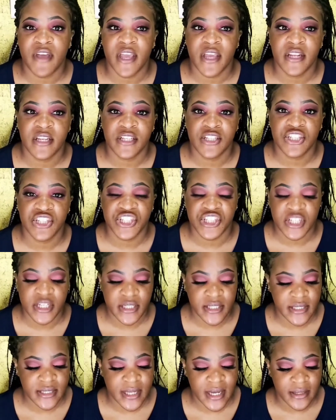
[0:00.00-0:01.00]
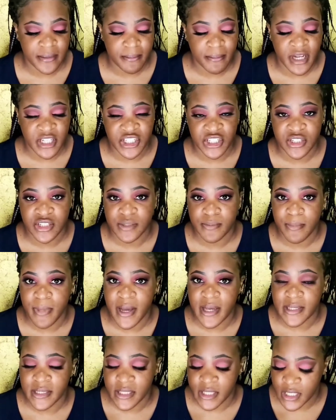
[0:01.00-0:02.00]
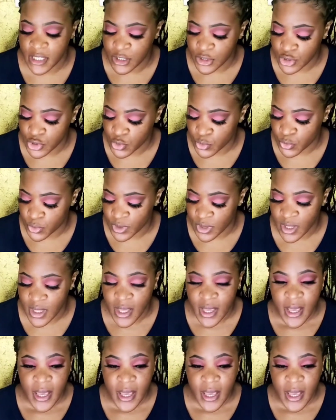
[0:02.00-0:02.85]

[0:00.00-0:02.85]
any shades that matches my skin tone,